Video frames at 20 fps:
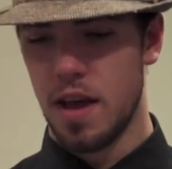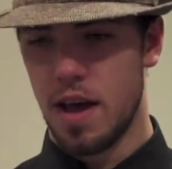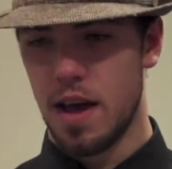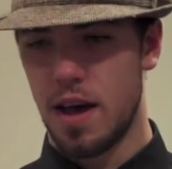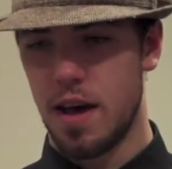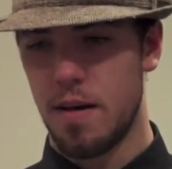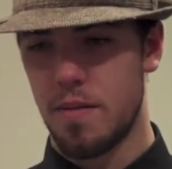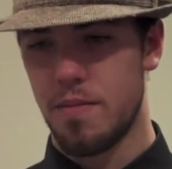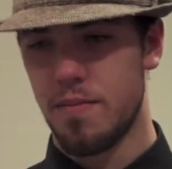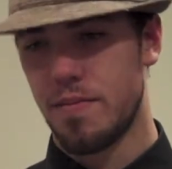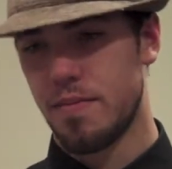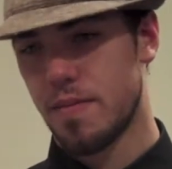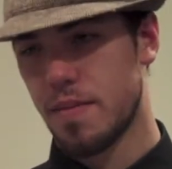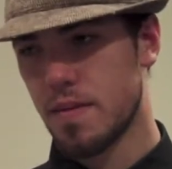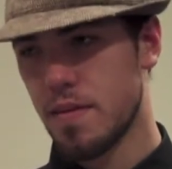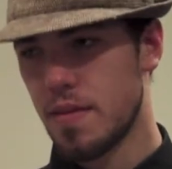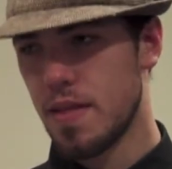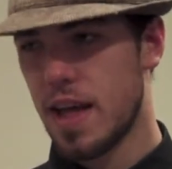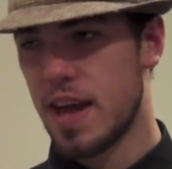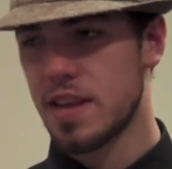um,
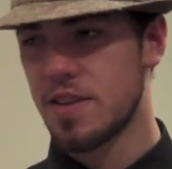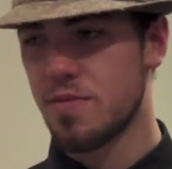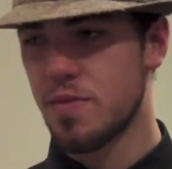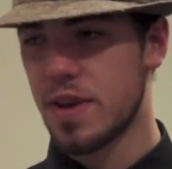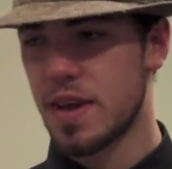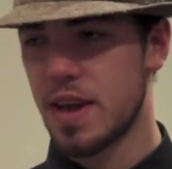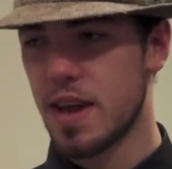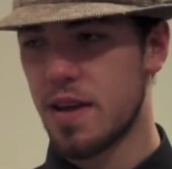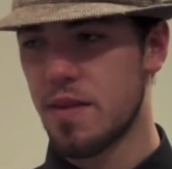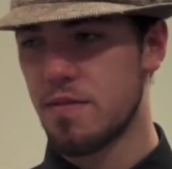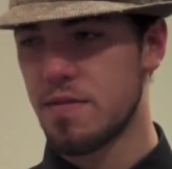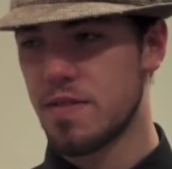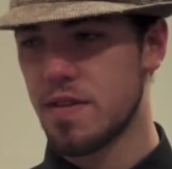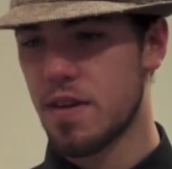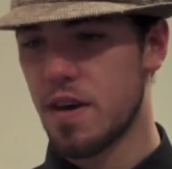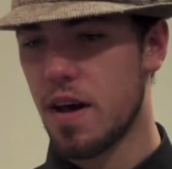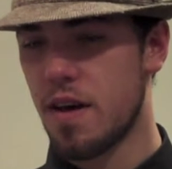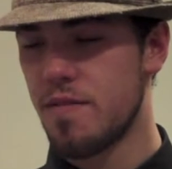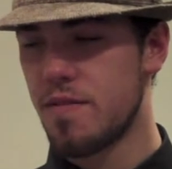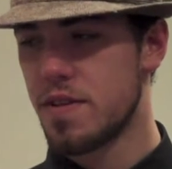last weekend was a
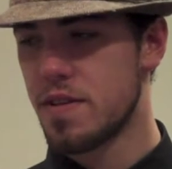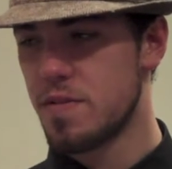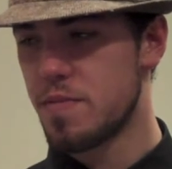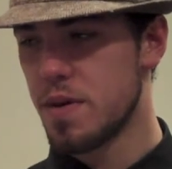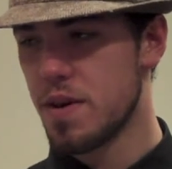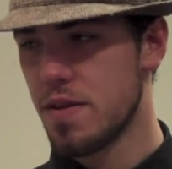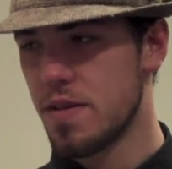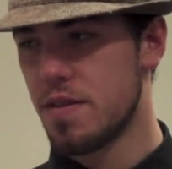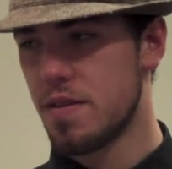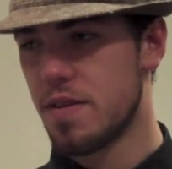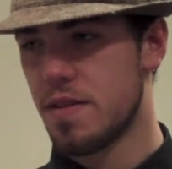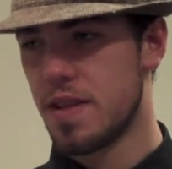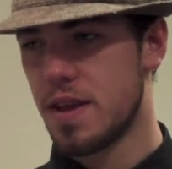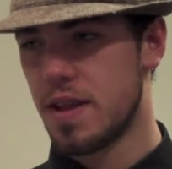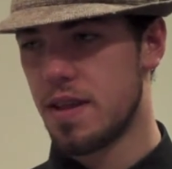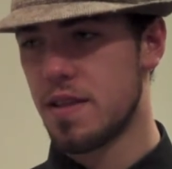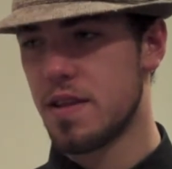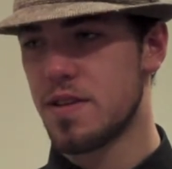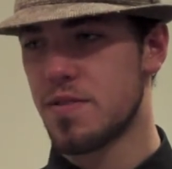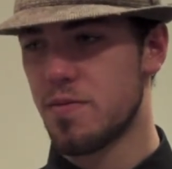confidence builder, and
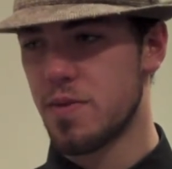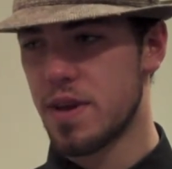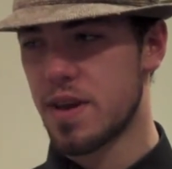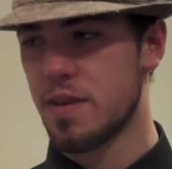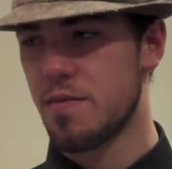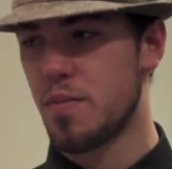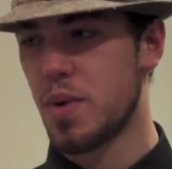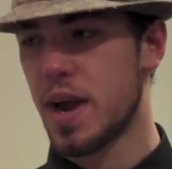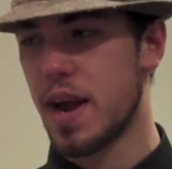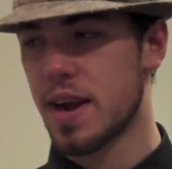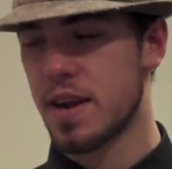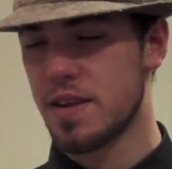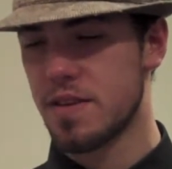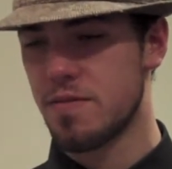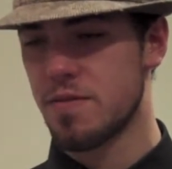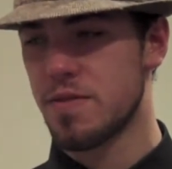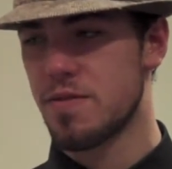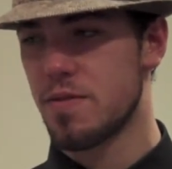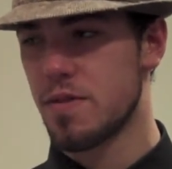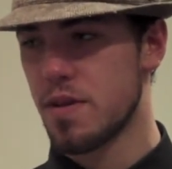then this week of practice
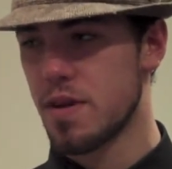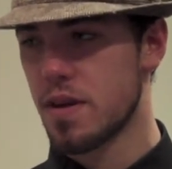was really